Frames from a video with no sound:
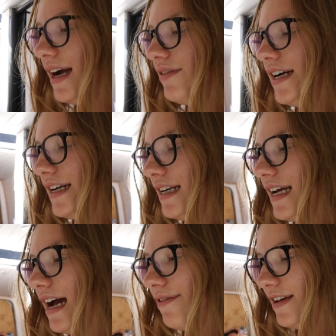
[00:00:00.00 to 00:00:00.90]
I haven't had any
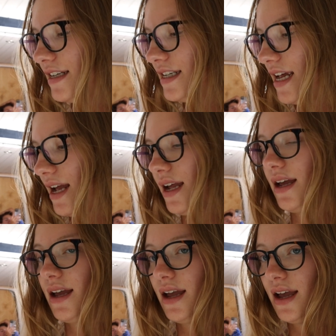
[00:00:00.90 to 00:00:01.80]
caffeine today,
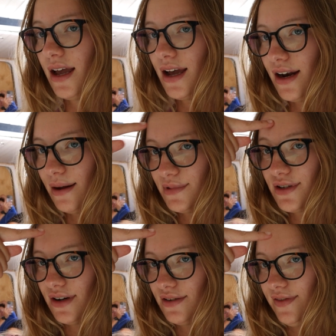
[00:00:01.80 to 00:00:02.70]
and I'm
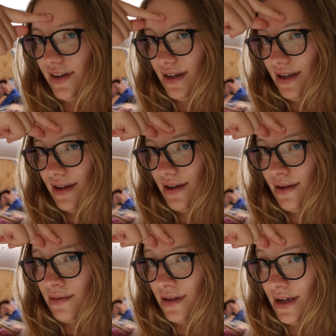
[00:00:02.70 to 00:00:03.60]
starting to feel it
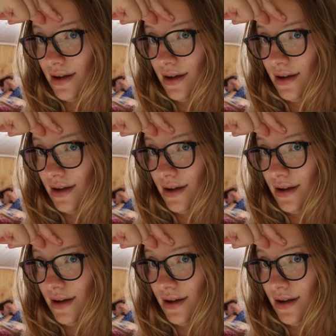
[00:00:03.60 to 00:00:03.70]
in the